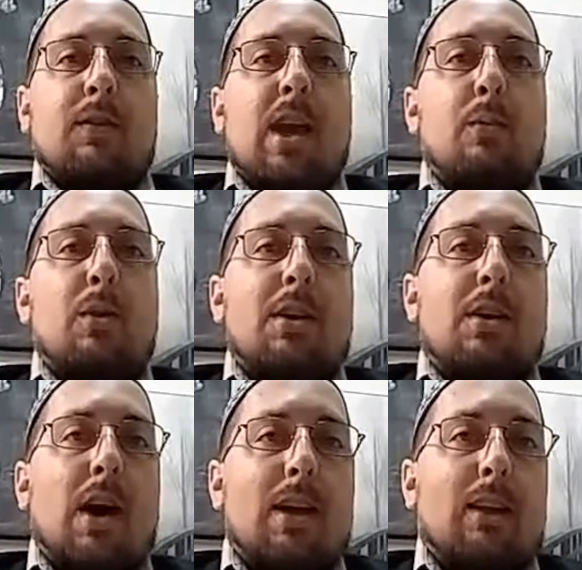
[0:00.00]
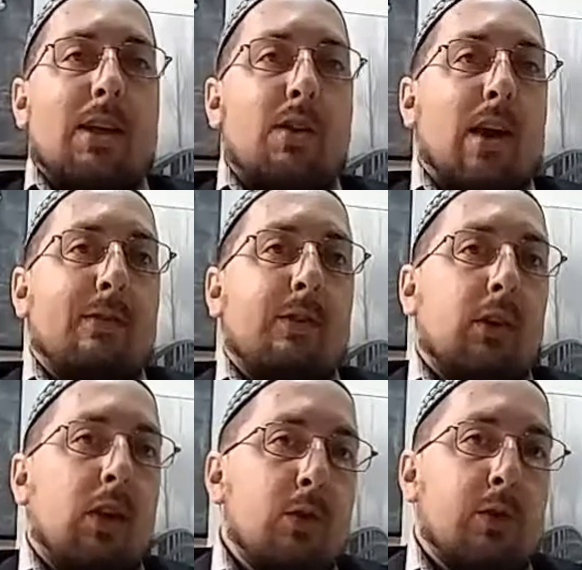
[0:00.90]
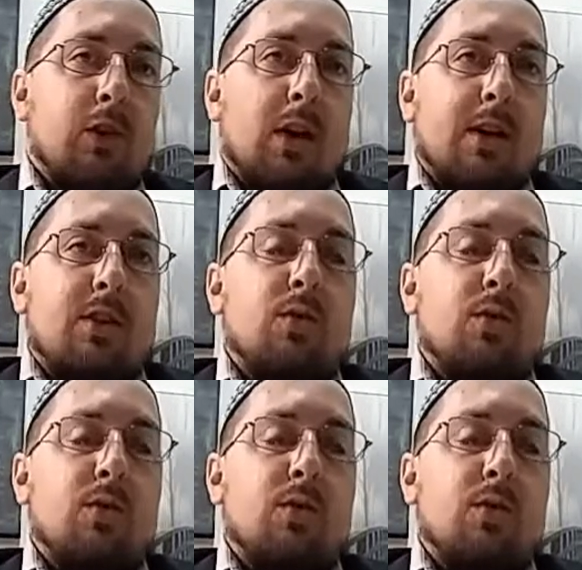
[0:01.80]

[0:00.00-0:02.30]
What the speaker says: they would not let you have clothes on.